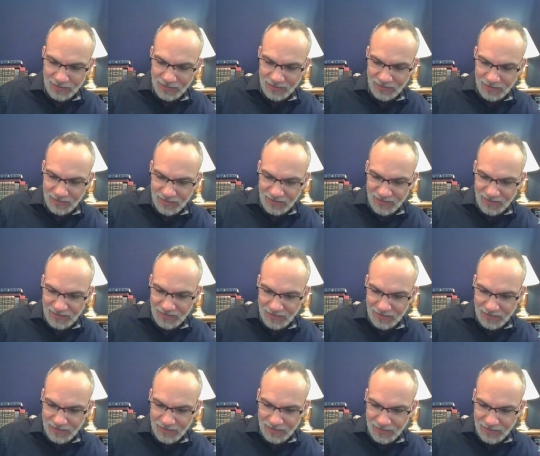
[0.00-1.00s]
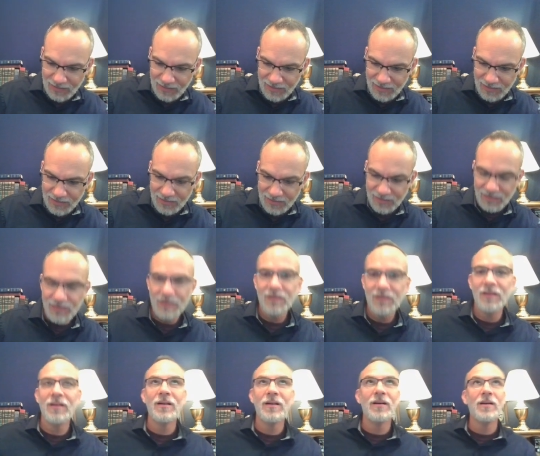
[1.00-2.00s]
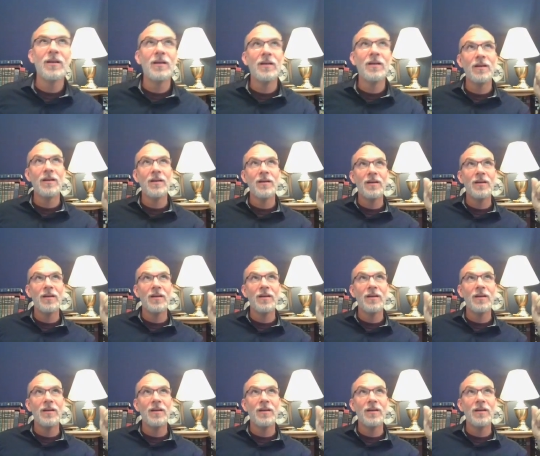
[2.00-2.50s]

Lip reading: Nothing is said.